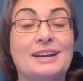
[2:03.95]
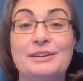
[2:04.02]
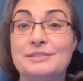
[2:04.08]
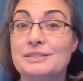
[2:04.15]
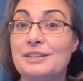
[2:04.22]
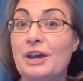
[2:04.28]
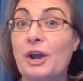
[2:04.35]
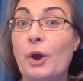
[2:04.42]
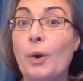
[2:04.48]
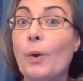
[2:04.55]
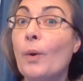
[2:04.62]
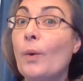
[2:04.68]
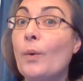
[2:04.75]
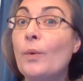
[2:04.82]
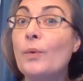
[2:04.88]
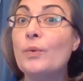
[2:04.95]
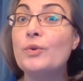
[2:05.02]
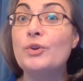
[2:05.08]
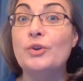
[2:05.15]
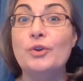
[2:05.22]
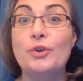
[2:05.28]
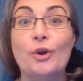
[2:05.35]
I was like, oh,
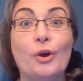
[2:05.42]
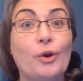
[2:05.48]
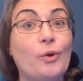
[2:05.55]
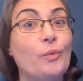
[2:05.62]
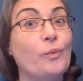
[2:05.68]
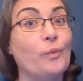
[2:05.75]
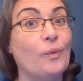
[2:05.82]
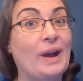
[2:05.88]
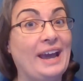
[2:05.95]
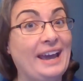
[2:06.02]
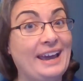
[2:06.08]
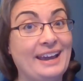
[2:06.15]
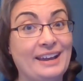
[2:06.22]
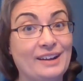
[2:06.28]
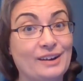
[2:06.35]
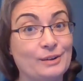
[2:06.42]
no way